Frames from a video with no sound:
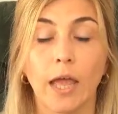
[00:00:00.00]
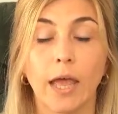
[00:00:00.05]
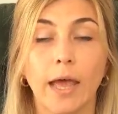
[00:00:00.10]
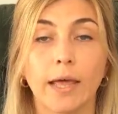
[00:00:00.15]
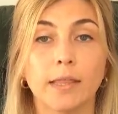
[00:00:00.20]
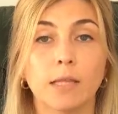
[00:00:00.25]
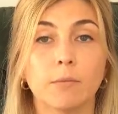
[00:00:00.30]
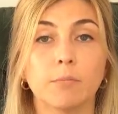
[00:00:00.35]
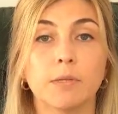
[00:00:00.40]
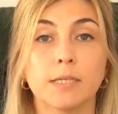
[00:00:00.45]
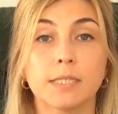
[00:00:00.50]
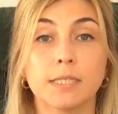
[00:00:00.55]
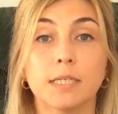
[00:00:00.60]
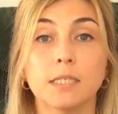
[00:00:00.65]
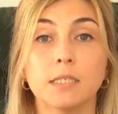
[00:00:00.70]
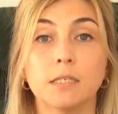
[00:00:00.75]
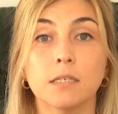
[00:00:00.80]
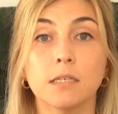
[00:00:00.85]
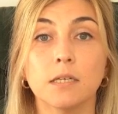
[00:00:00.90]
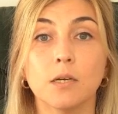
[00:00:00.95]
And the
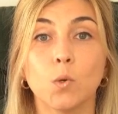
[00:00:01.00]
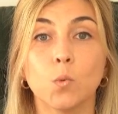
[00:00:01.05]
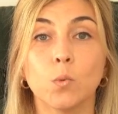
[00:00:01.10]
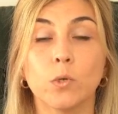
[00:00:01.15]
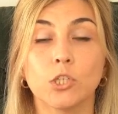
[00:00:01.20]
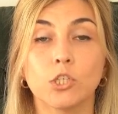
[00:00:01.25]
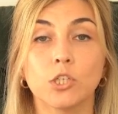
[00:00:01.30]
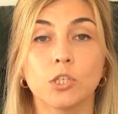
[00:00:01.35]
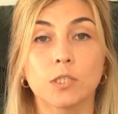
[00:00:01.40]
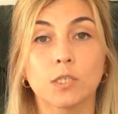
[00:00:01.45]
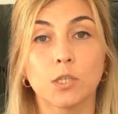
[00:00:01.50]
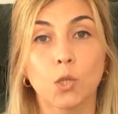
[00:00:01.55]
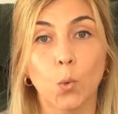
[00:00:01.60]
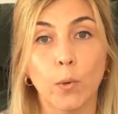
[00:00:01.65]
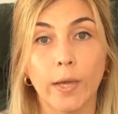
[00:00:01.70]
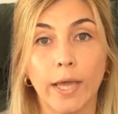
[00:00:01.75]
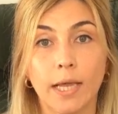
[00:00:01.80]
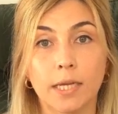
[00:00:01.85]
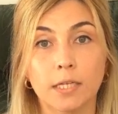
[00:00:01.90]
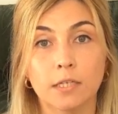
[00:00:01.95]
placenta, which is
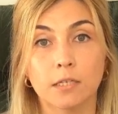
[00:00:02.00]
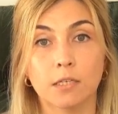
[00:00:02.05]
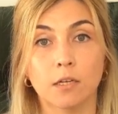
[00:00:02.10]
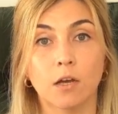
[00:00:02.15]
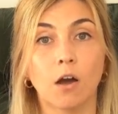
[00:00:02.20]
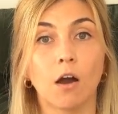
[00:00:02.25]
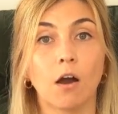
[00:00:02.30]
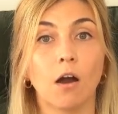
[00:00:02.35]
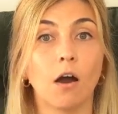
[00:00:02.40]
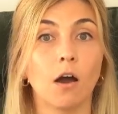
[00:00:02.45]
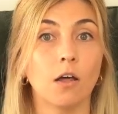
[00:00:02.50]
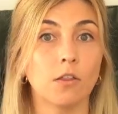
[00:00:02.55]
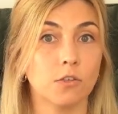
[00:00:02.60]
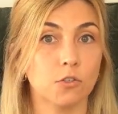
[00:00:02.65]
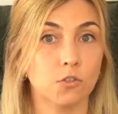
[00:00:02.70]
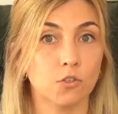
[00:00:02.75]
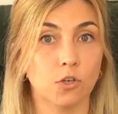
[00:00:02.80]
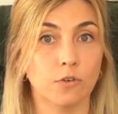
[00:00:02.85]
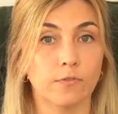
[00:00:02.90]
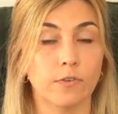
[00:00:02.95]
located on the
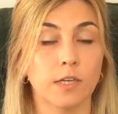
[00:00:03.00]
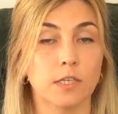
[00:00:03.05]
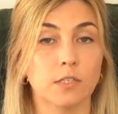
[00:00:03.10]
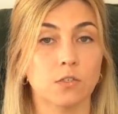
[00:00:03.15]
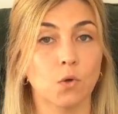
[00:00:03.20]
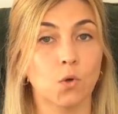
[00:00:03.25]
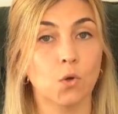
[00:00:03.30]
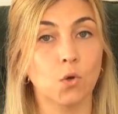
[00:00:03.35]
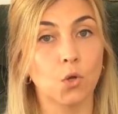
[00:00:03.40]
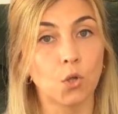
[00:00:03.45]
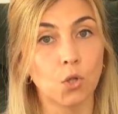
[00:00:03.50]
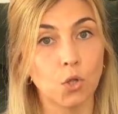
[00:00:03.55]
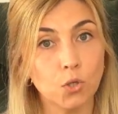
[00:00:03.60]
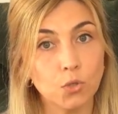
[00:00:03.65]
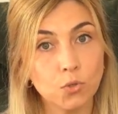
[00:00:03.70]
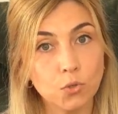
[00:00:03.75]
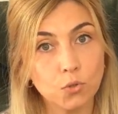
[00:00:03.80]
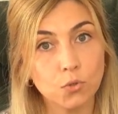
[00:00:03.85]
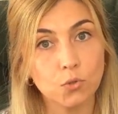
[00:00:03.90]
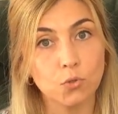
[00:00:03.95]
cervix or
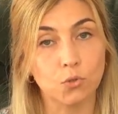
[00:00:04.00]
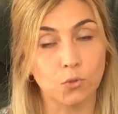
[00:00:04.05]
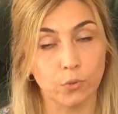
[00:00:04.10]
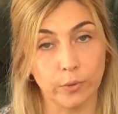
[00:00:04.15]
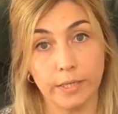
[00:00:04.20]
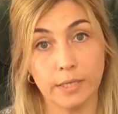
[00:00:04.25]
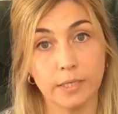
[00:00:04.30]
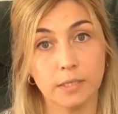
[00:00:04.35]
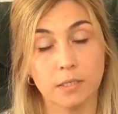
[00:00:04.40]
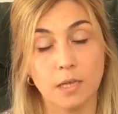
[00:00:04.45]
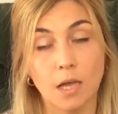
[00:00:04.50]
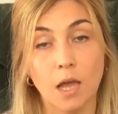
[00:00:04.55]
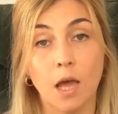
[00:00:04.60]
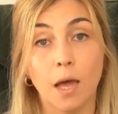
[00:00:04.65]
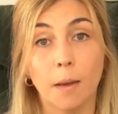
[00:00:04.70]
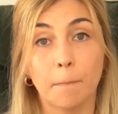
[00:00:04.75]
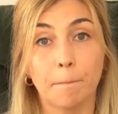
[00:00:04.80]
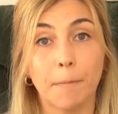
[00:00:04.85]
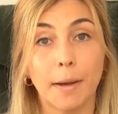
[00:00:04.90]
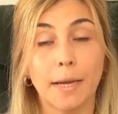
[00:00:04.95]
close to it,
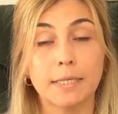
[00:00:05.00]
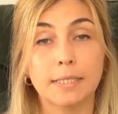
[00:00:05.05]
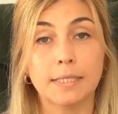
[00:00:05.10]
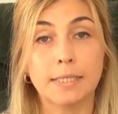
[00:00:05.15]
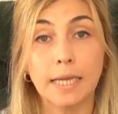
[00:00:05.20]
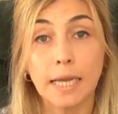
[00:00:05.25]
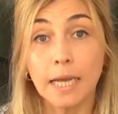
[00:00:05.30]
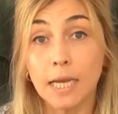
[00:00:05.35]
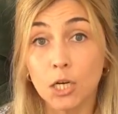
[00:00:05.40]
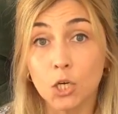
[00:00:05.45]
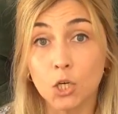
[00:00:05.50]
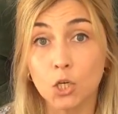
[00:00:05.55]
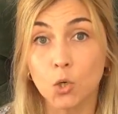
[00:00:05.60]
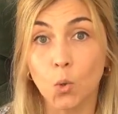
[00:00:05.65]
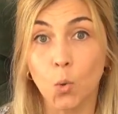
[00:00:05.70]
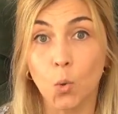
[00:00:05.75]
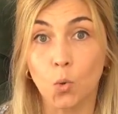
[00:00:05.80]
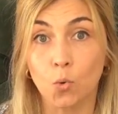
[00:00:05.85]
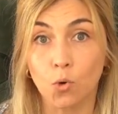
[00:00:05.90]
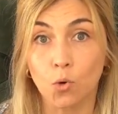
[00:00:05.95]
might tear
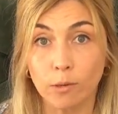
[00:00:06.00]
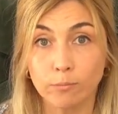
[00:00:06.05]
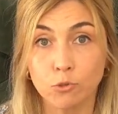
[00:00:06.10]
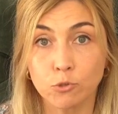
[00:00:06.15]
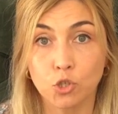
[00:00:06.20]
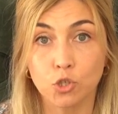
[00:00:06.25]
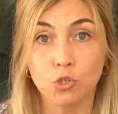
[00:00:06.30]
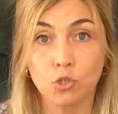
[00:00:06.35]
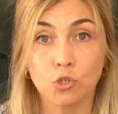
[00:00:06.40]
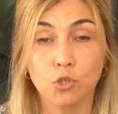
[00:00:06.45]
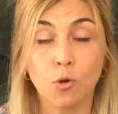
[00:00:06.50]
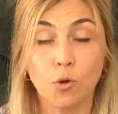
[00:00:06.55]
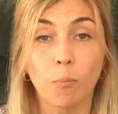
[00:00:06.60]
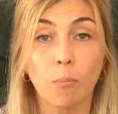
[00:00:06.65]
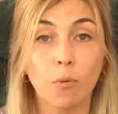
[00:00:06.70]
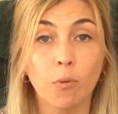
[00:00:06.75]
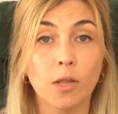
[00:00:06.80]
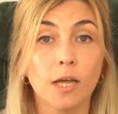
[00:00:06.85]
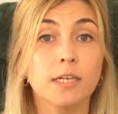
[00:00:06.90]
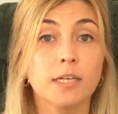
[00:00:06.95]
or rupture
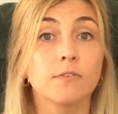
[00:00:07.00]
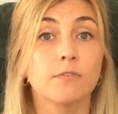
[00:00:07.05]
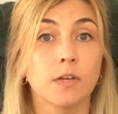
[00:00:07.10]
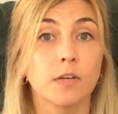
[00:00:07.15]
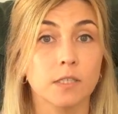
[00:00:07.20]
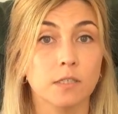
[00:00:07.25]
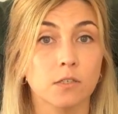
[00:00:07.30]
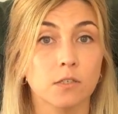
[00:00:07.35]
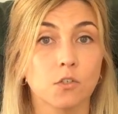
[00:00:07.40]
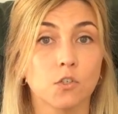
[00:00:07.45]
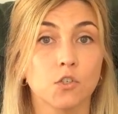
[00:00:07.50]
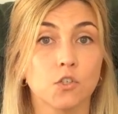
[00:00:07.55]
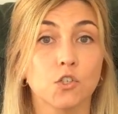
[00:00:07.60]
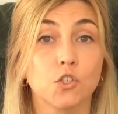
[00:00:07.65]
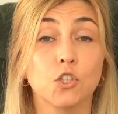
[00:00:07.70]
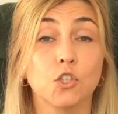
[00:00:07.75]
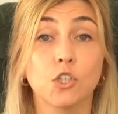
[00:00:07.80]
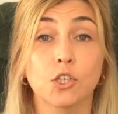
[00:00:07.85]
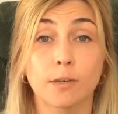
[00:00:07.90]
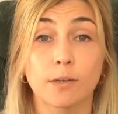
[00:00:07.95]
blood vessels
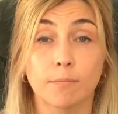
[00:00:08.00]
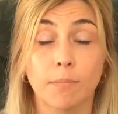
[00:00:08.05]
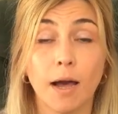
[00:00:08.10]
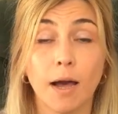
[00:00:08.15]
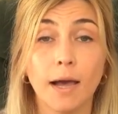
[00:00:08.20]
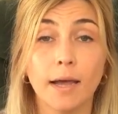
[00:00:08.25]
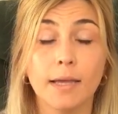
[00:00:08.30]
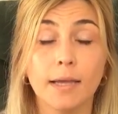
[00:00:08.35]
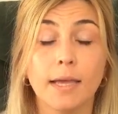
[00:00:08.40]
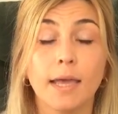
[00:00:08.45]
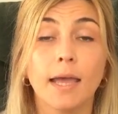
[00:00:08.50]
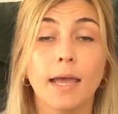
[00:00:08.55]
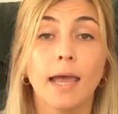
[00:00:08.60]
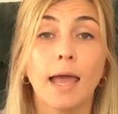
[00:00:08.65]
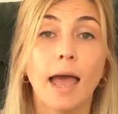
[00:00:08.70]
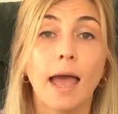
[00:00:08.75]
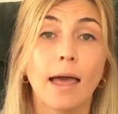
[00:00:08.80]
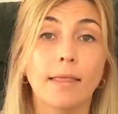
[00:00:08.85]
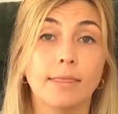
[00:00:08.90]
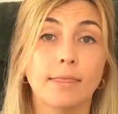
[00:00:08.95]
nearby,
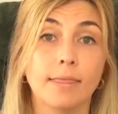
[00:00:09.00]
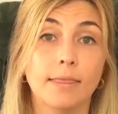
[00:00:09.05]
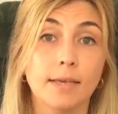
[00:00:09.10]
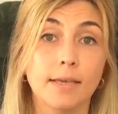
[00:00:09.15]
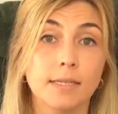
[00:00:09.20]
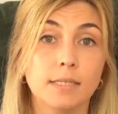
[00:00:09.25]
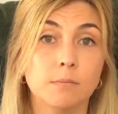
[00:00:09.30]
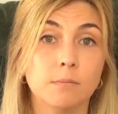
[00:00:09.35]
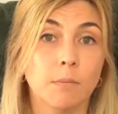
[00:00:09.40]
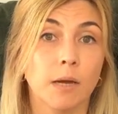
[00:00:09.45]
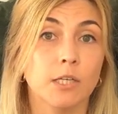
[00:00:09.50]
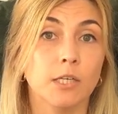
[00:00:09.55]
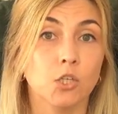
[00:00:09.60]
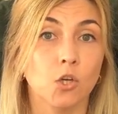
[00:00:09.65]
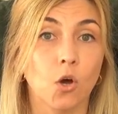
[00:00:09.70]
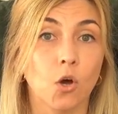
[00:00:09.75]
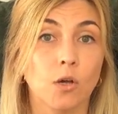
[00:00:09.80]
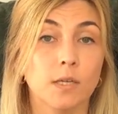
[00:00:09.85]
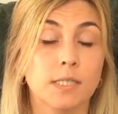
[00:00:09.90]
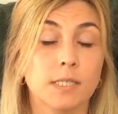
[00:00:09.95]
and this might
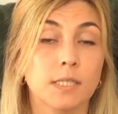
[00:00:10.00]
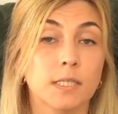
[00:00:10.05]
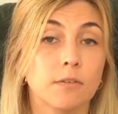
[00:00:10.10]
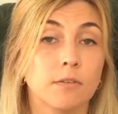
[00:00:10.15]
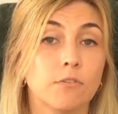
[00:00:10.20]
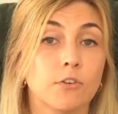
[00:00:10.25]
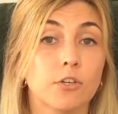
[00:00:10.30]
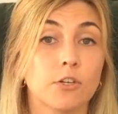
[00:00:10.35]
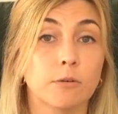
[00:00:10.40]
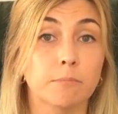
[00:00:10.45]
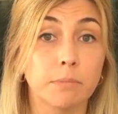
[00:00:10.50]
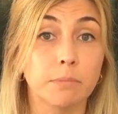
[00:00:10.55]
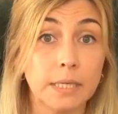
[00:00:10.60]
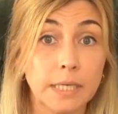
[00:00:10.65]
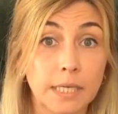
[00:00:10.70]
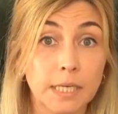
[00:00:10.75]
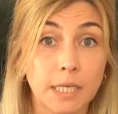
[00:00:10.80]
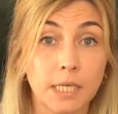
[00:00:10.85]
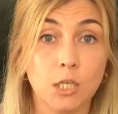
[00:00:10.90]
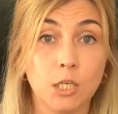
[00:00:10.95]
cause severe
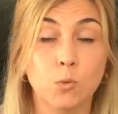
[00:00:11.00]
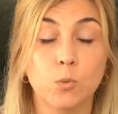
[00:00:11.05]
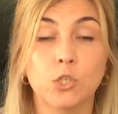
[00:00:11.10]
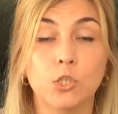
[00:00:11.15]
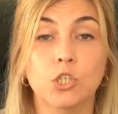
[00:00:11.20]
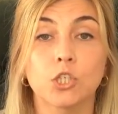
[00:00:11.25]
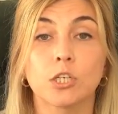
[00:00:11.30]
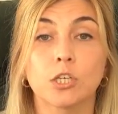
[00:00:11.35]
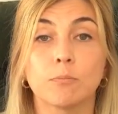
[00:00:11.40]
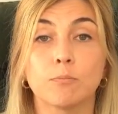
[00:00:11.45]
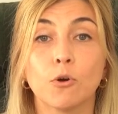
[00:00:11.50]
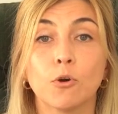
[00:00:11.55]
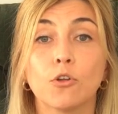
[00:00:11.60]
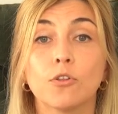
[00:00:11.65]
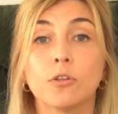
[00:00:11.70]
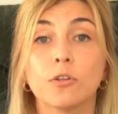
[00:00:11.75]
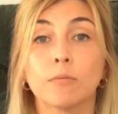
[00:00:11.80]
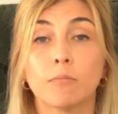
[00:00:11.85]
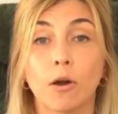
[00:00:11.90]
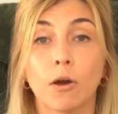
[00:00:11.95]
bleeding, which can
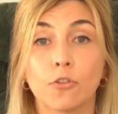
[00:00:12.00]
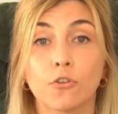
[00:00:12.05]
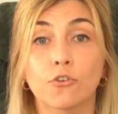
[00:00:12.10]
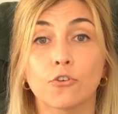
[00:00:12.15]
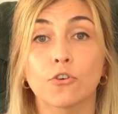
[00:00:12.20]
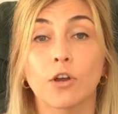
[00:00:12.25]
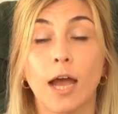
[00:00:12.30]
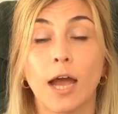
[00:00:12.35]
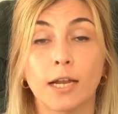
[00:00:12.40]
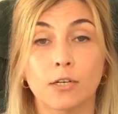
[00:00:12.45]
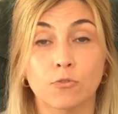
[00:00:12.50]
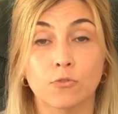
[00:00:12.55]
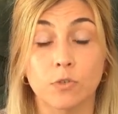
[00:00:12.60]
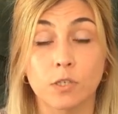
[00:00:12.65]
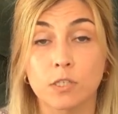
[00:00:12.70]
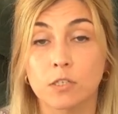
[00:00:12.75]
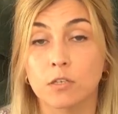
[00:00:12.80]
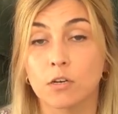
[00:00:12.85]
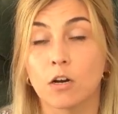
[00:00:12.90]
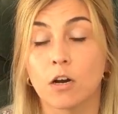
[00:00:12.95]
put the mother at
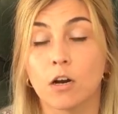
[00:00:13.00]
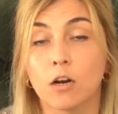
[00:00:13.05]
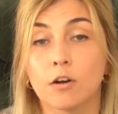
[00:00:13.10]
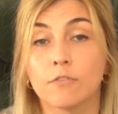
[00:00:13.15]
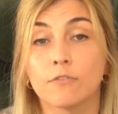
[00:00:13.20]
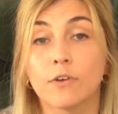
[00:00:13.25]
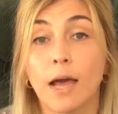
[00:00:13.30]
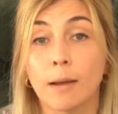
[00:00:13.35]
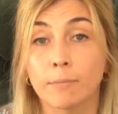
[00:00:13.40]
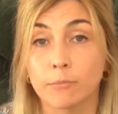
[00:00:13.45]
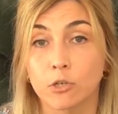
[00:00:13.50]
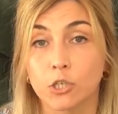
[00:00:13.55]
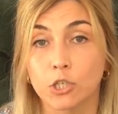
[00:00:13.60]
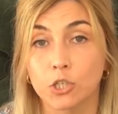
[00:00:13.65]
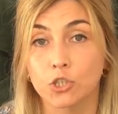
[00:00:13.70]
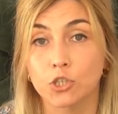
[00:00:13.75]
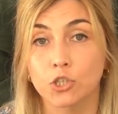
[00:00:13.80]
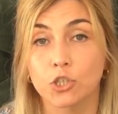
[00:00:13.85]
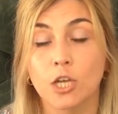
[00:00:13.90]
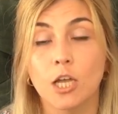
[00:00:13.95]
risk of
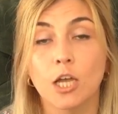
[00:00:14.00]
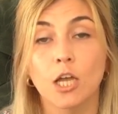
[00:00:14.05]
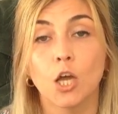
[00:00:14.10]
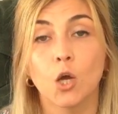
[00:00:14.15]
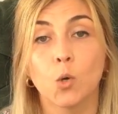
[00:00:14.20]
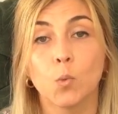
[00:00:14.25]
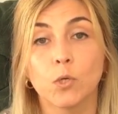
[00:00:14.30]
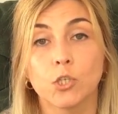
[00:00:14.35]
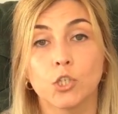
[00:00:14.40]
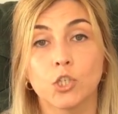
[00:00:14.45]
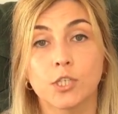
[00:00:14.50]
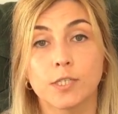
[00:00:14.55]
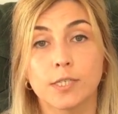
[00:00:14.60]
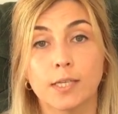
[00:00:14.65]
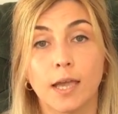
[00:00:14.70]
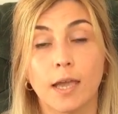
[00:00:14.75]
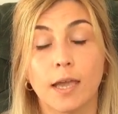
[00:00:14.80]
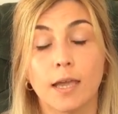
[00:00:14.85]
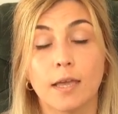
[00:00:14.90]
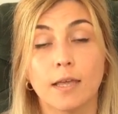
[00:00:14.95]
hemorrhage, which
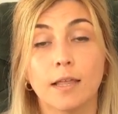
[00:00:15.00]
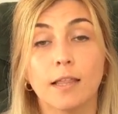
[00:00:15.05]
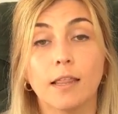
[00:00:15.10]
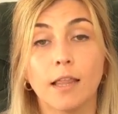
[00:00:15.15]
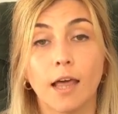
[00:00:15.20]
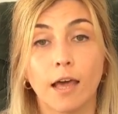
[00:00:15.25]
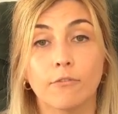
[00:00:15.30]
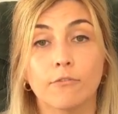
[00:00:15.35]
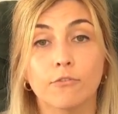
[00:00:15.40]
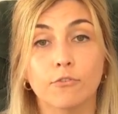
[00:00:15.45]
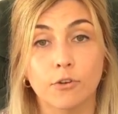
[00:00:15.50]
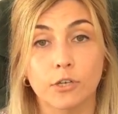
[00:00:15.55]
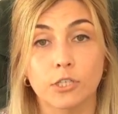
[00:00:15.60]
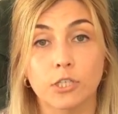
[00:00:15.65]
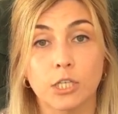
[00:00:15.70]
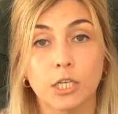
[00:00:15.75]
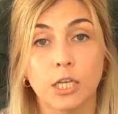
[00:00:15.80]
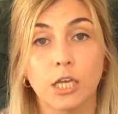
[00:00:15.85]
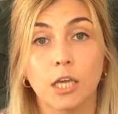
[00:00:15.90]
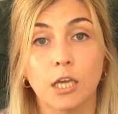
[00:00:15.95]
is a
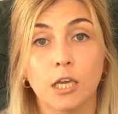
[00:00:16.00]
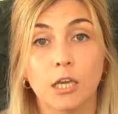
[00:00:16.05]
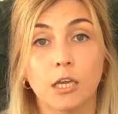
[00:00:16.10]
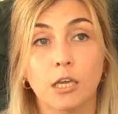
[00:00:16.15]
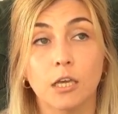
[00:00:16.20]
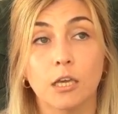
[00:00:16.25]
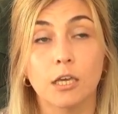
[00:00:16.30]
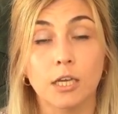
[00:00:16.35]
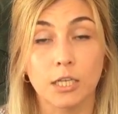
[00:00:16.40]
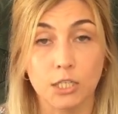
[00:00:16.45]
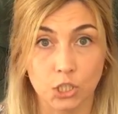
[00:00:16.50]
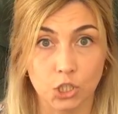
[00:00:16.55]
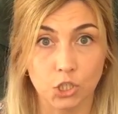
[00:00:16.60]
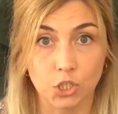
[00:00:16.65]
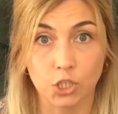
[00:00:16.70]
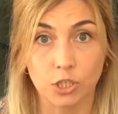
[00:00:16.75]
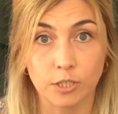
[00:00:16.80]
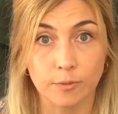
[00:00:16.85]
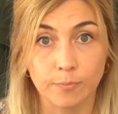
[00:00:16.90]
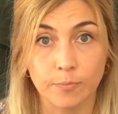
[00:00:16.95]
life-threatening
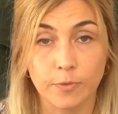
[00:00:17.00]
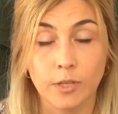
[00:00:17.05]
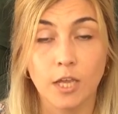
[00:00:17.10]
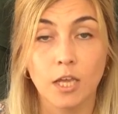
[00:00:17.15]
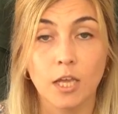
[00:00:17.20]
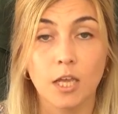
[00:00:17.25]
condition.